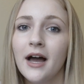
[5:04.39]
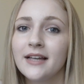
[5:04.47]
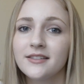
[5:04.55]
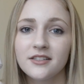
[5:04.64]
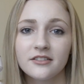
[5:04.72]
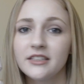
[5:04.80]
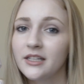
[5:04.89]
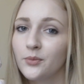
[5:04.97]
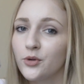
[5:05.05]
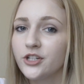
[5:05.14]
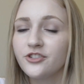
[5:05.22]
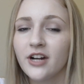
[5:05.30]
I still need a
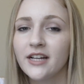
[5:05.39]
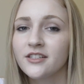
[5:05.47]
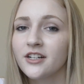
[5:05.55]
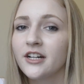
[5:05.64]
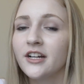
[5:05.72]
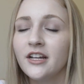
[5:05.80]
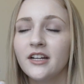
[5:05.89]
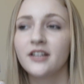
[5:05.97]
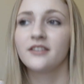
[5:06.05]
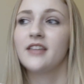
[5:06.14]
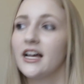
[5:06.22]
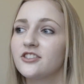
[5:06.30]
moisturizer.
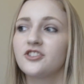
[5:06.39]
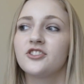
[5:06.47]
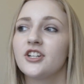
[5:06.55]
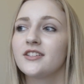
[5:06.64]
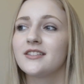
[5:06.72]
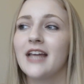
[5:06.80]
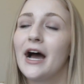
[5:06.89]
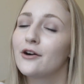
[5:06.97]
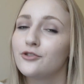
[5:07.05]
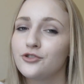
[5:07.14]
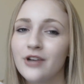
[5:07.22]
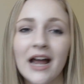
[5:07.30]
That's just
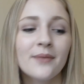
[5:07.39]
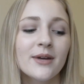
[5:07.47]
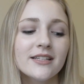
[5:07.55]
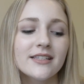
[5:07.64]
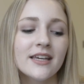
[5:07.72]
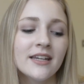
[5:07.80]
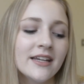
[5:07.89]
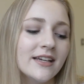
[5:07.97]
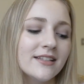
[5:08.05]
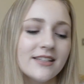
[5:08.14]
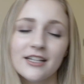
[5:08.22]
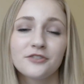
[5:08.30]
how dry my skin
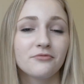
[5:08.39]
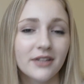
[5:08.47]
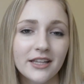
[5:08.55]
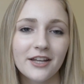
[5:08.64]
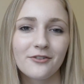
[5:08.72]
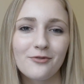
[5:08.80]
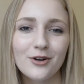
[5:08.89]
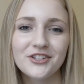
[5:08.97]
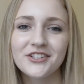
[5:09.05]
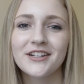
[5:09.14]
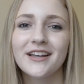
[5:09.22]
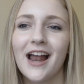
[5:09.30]
is. It's really
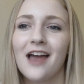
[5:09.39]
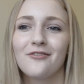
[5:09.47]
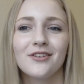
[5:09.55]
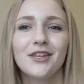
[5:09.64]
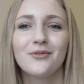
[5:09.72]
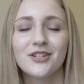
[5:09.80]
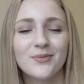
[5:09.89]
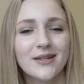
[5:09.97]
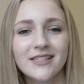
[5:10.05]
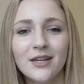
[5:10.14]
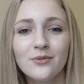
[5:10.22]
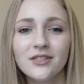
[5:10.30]
unfortunate. I really wish my
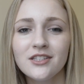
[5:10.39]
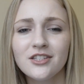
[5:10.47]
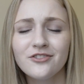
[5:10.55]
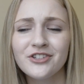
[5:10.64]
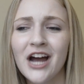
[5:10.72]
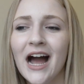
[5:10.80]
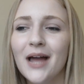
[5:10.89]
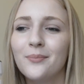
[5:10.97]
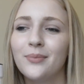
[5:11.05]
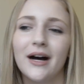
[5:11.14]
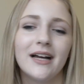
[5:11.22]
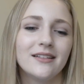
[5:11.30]
skin wasn't so dry,
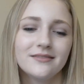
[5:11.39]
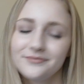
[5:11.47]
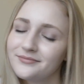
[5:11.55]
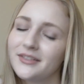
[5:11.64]
but